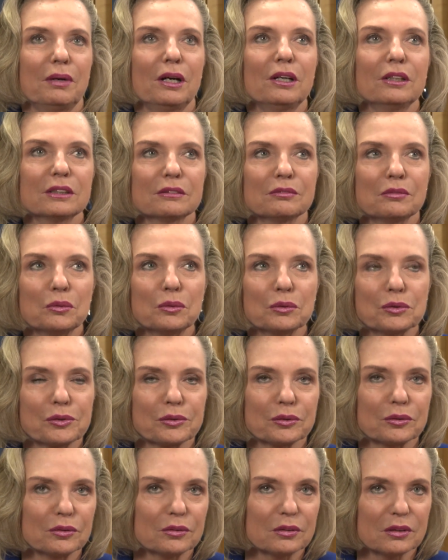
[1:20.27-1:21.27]
part of
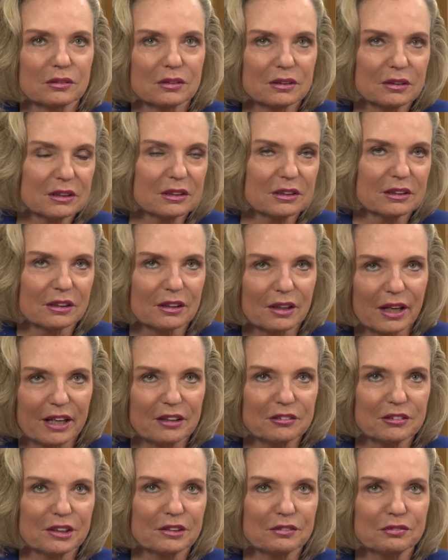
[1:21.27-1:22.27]
Warsaw, it's
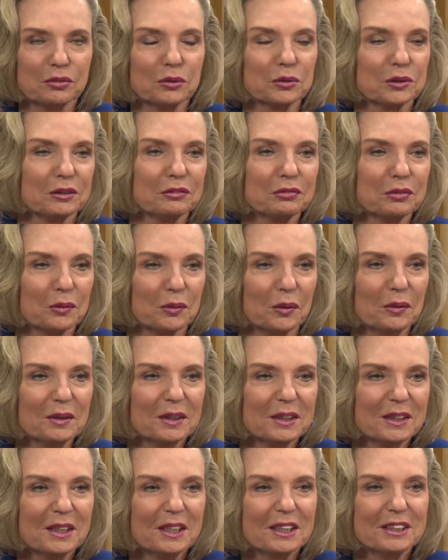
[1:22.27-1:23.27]
area 44,